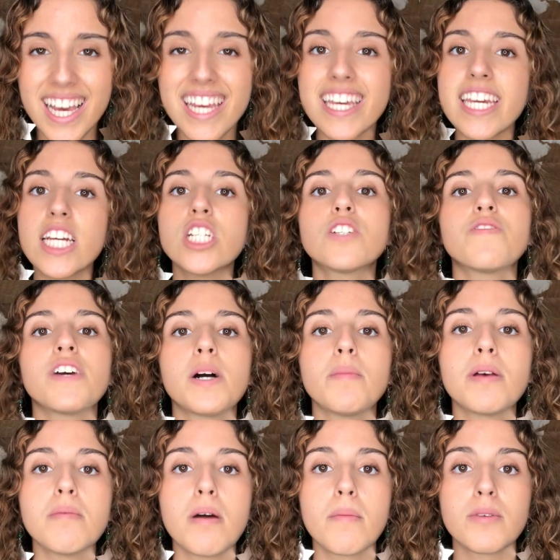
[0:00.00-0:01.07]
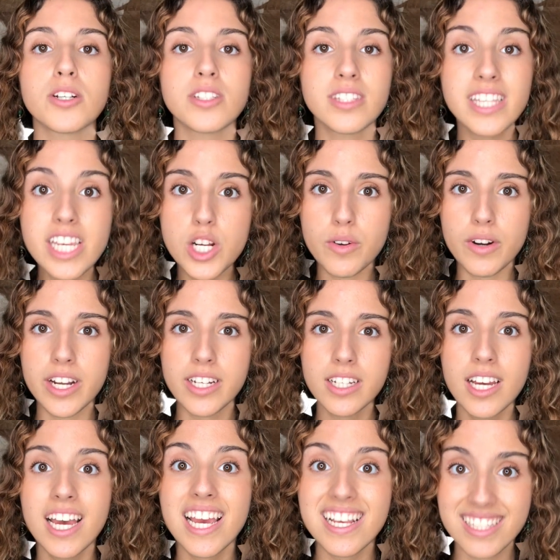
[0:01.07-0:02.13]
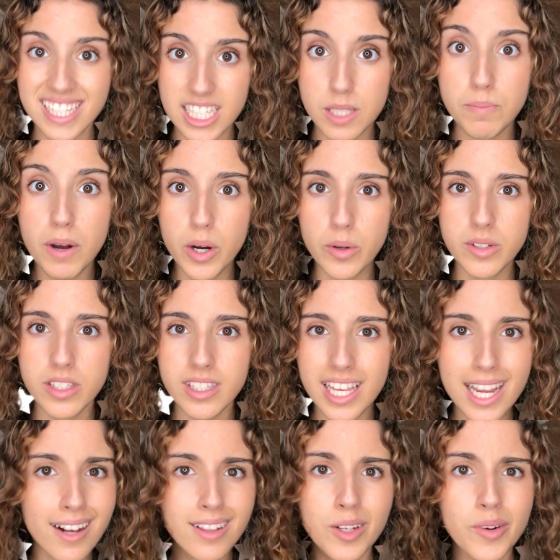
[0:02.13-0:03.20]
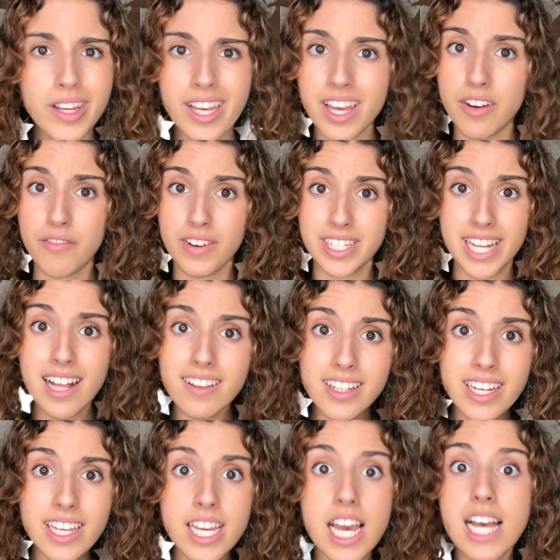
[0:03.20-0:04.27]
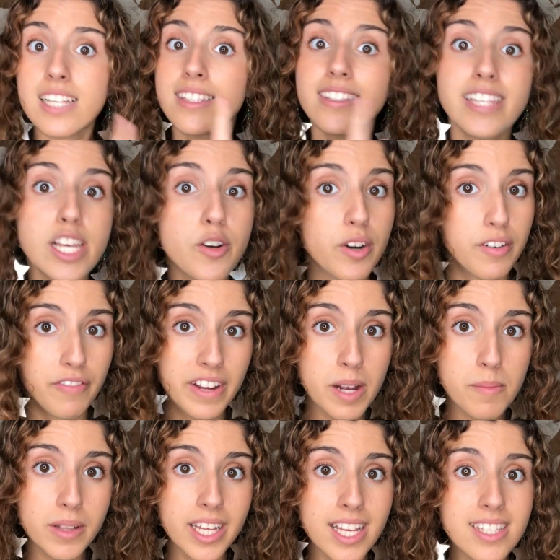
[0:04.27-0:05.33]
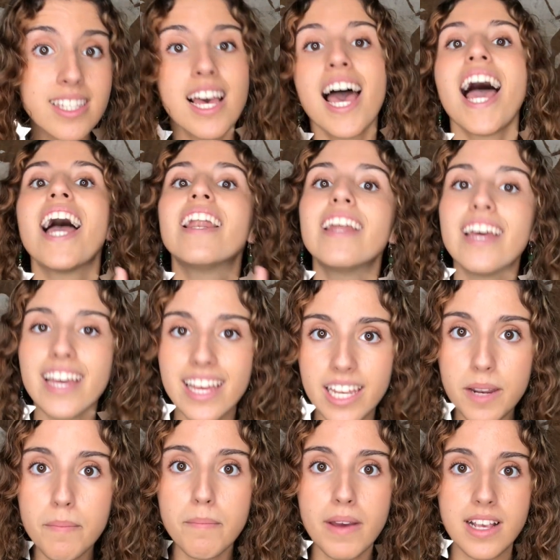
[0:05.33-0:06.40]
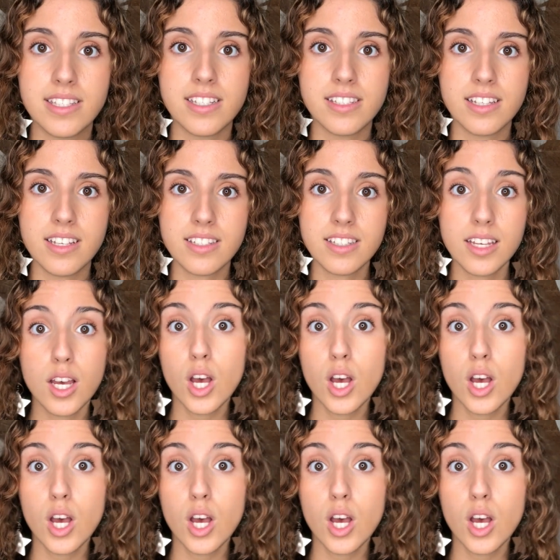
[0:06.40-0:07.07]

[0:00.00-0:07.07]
Each family member's secret is exposed, including infidelity, secret families, and hidden businesses.